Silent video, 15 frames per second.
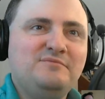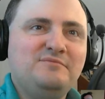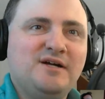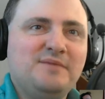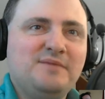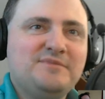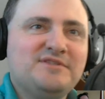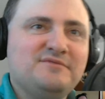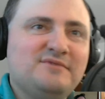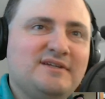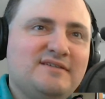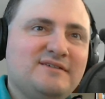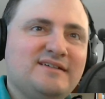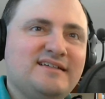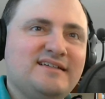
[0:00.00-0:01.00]
mobs and
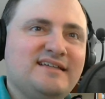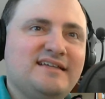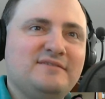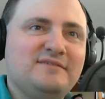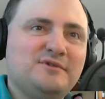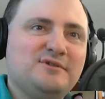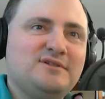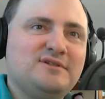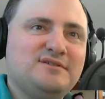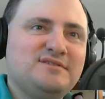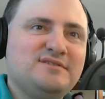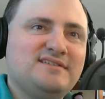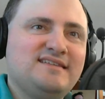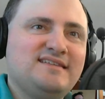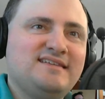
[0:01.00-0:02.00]
whatever, and get real
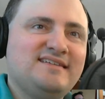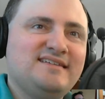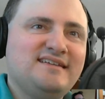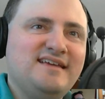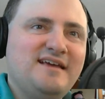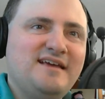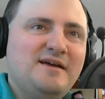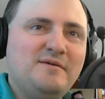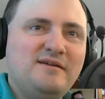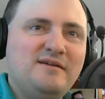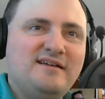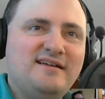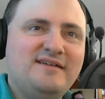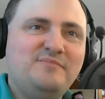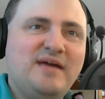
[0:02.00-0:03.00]
close, and then
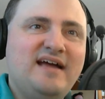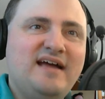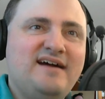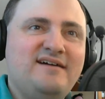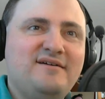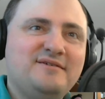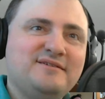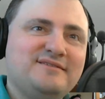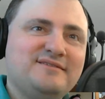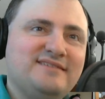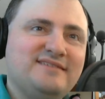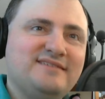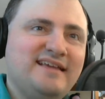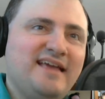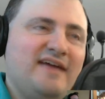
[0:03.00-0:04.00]
pow, you're
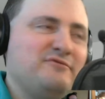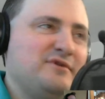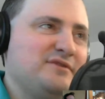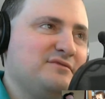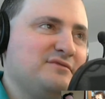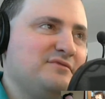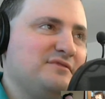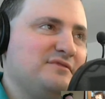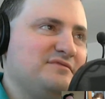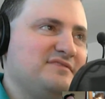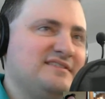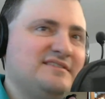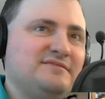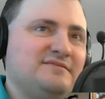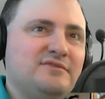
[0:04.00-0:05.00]
like halfway through
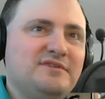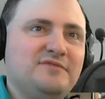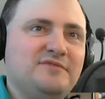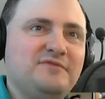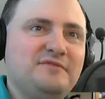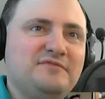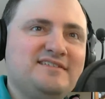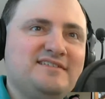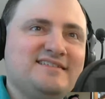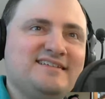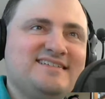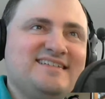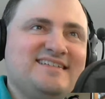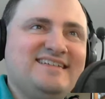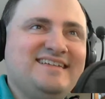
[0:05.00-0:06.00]
to
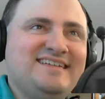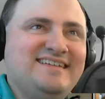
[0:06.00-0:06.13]
56.